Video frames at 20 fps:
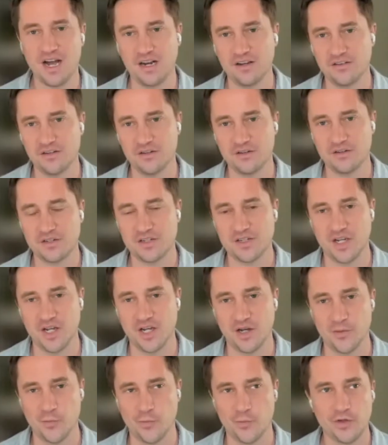not. There's,
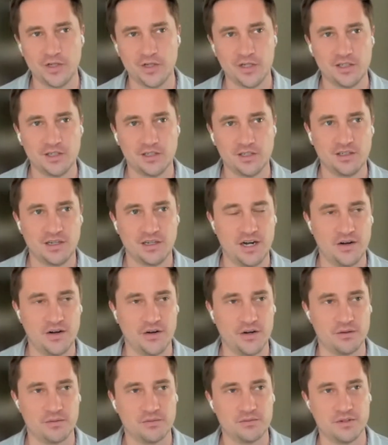um, I
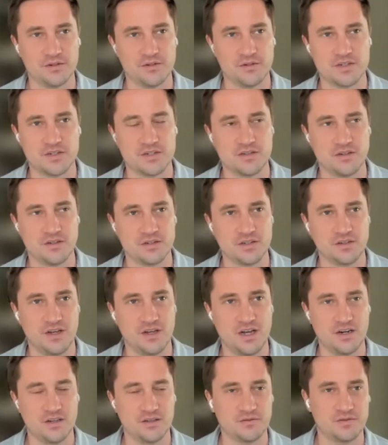don't know. There's, there's a
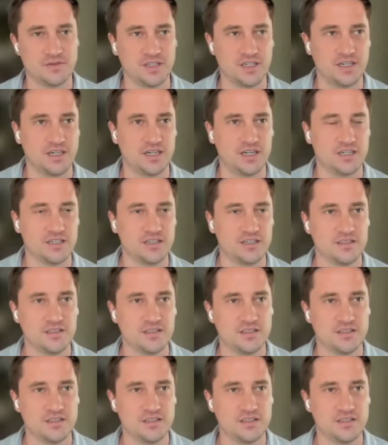lot of, uh,